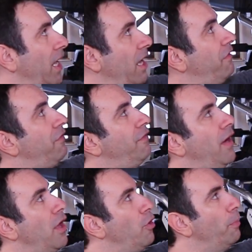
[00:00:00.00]
If
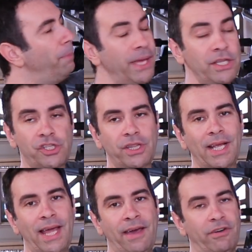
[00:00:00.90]
uh, you pinch
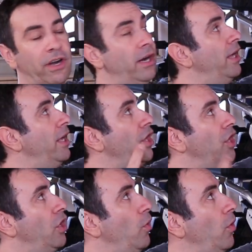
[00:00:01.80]
the lever,
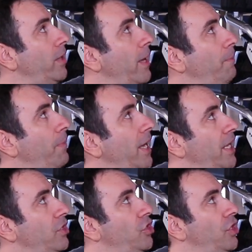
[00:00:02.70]
you hold the
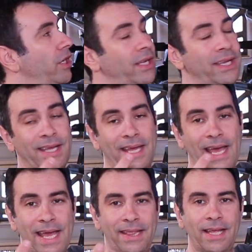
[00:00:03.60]
pinched
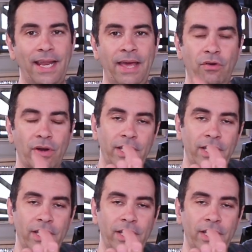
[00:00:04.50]
and the lever